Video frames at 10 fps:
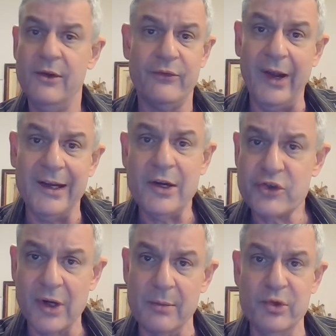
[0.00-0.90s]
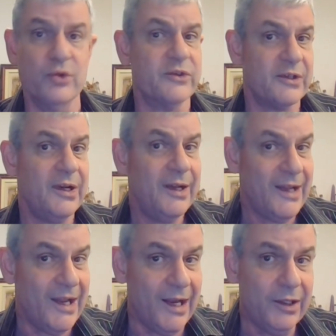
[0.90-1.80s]
financial abuse,
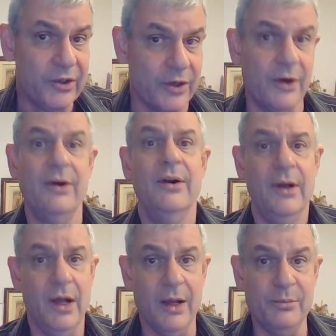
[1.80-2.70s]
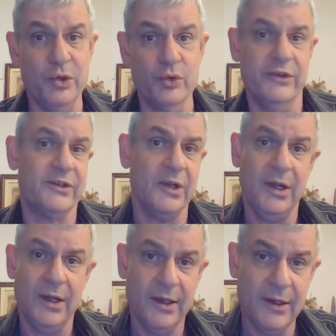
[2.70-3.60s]
elder abuse,
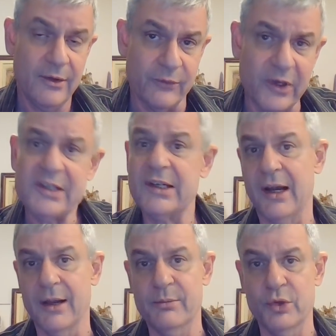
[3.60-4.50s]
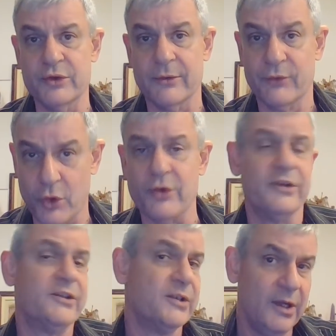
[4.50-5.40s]
physical abuse, of
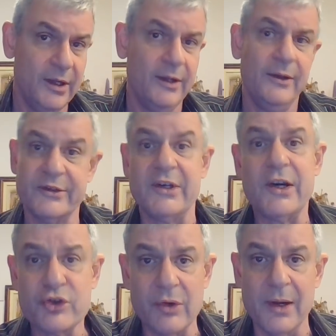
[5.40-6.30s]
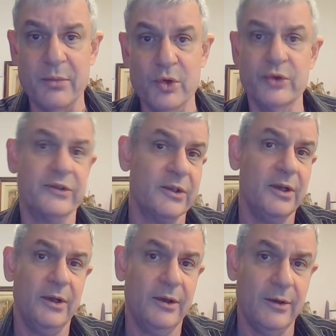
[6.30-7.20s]
course, sexual abuse,
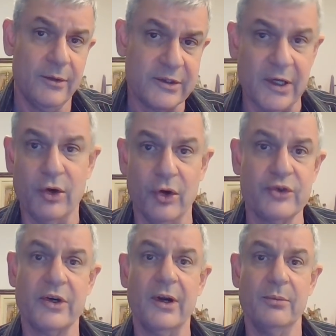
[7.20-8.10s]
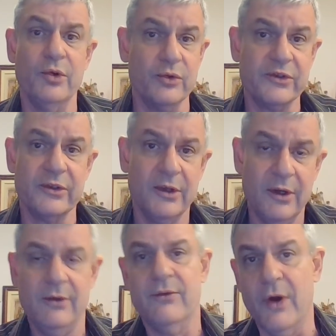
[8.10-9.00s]
psychological abuse,
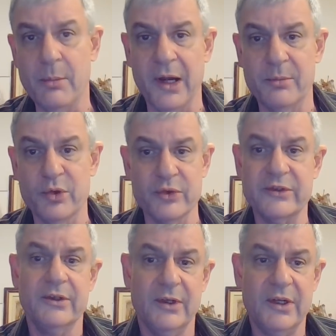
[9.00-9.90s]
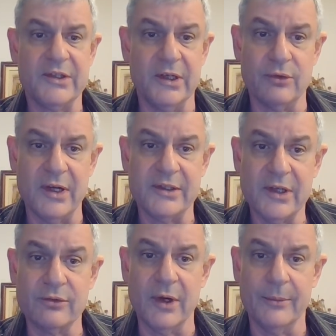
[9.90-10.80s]
verbal abuse, etc.,
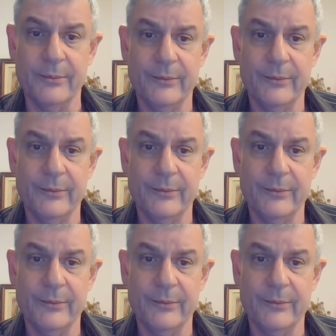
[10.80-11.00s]
etc.